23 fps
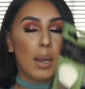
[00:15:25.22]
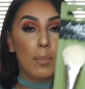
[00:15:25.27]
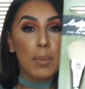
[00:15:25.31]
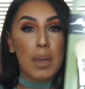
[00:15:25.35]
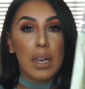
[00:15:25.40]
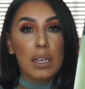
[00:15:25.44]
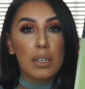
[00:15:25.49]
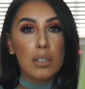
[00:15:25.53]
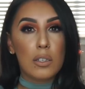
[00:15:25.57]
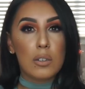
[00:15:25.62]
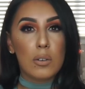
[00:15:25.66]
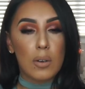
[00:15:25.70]
I
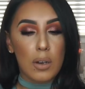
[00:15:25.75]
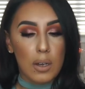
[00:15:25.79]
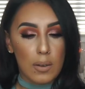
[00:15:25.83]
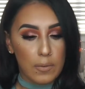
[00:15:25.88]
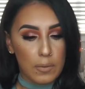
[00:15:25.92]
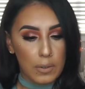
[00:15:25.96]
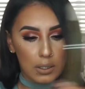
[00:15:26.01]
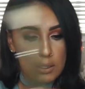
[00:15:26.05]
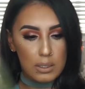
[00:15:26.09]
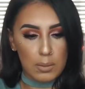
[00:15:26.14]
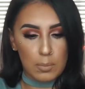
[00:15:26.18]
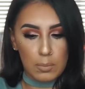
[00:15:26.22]
may do a
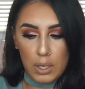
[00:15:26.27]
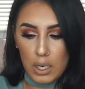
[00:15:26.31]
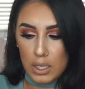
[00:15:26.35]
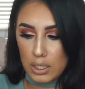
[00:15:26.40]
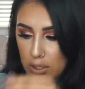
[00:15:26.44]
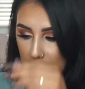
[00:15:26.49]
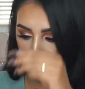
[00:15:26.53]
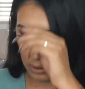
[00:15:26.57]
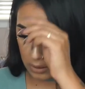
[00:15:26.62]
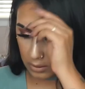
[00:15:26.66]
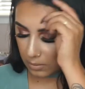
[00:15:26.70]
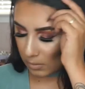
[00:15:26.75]
first
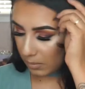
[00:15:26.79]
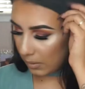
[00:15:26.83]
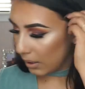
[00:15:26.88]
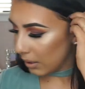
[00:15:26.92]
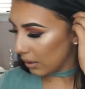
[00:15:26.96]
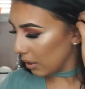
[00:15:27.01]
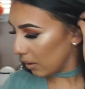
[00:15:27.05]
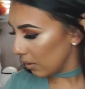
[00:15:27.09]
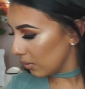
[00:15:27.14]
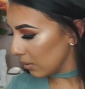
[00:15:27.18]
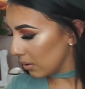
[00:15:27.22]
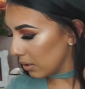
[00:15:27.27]
impressions with
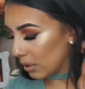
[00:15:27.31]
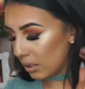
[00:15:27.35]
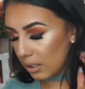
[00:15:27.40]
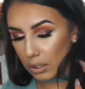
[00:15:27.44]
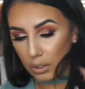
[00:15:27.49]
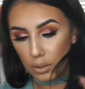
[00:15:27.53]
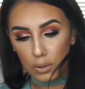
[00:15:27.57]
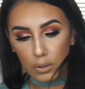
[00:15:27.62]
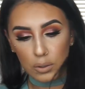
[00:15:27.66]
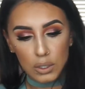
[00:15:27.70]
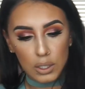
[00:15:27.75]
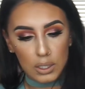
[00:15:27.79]
those
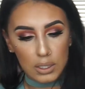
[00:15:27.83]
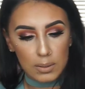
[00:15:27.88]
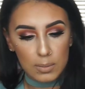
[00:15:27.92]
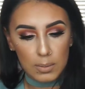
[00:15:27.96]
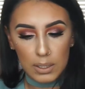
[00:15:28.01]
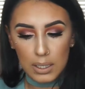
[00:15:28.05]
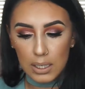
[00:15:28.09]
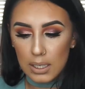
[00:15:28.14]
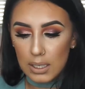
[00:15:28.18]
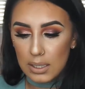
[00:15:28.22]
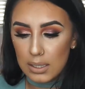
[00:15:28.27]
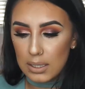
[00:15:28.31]
two just
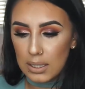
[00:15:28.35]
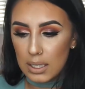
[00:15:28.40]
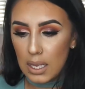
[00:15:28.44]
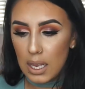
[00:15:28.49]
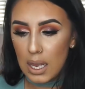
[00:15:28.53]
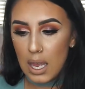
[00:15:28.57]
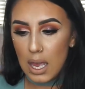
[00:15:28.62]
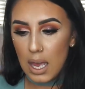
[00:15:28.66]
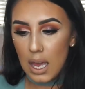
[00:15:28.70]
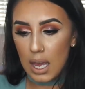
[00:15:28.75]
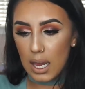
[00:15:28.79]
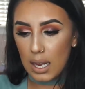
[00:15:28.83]
because
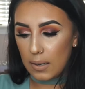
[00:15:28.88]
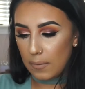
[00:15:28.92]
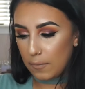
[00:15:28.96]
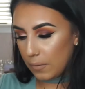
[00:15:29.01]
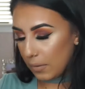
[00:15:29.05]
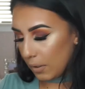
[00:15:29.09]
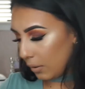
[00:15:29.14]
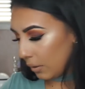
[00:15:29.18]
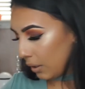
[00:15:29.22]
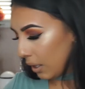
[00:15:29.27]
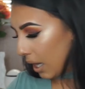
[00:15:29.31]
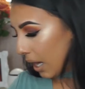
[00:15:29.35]
I
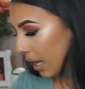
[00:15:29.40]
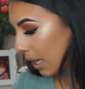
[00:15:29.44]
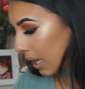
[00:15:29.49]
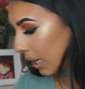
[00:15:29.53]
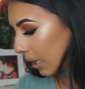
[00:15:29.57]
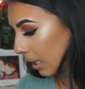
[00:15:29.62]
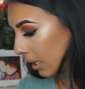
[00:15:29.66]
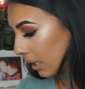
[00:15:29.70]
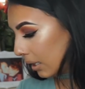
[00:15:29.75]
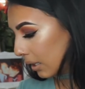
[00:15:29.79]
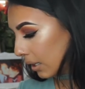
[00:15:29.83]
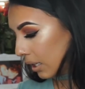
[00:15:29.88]
feel
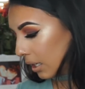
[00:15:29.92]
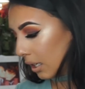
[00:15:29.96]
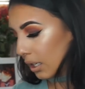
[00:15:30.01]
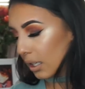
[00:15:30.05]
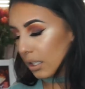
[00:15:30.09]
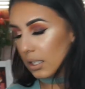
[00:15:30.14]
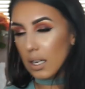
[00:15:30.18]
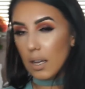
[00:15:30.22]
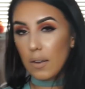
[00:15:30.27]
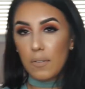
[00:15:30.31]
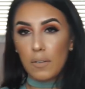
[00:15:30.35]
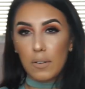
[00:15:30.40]
like
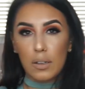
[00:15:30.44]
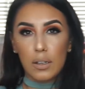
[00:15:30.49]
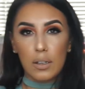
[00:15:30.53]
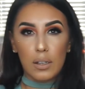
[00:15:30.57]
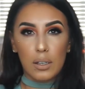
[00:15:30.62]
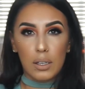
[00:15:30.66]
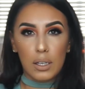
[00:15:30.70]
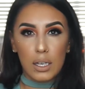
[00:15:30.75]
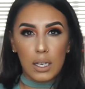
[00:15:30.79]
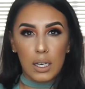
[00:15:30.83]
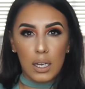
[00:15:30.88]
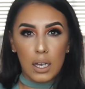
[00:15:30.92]
they're
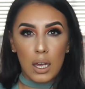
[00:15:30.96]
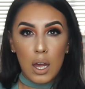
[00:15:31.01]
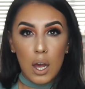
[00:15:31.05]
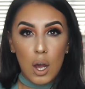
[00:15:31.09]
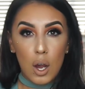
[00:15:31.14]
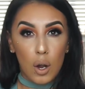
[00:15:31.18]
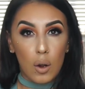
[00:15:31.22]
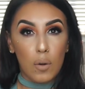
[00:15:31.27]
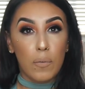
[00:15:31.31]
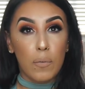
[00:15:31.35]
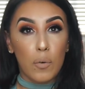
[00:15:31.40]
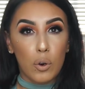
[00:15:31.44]
definitely
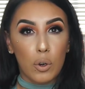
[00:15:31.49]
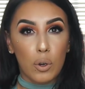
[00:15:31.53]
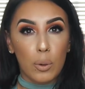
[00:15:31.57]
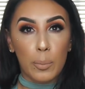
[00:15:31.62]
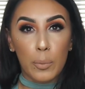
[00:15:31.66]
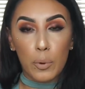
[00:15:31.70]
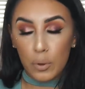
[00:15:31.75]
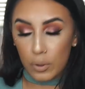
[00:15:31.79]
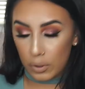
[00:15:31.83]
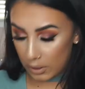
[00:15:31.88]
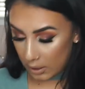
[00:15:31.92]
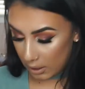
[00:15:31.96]

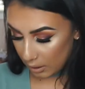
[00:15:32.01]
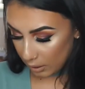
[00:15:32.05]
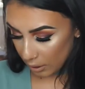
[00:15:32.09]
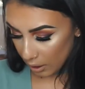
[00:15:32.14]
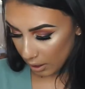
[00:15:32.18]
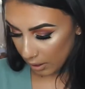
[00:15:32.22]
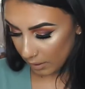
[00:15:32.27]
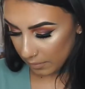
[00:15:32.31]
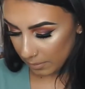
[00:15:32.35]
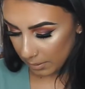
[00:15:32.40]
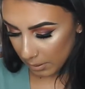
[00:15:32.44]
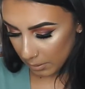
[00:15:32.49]
affordable and a
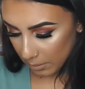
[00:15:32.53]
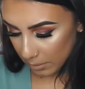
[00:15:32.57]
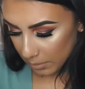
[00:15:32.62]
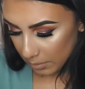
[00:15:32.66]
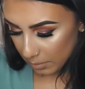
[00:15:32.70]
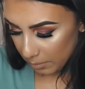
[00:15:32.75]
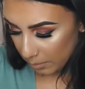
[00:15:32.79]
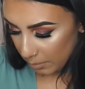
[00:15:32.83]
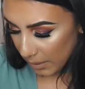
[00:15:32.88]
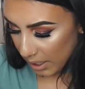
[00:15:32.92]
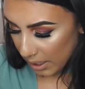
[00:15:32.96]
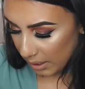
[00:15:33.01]
lot of
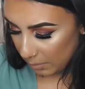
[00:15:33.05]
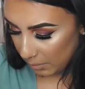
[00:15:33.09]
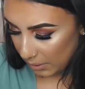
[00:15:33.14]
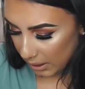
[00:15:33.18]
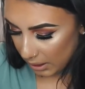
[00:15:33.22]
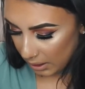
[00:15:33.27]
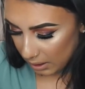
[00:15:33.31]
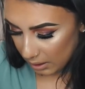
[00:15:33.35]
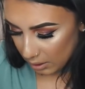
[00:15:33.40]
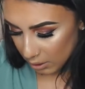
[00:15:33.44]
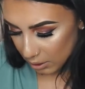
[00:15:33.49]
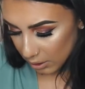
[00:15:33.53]
people might be
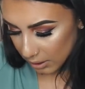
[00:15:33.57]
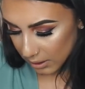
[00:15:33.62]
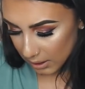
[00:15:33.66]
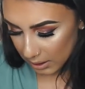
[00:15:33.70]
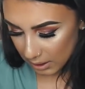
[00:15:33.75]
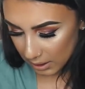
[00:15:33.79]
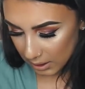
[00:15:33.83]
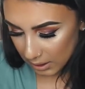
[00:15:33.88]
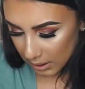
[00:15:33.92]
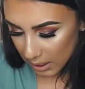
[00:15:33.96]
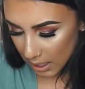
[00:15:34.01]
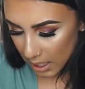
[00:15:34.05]
interested in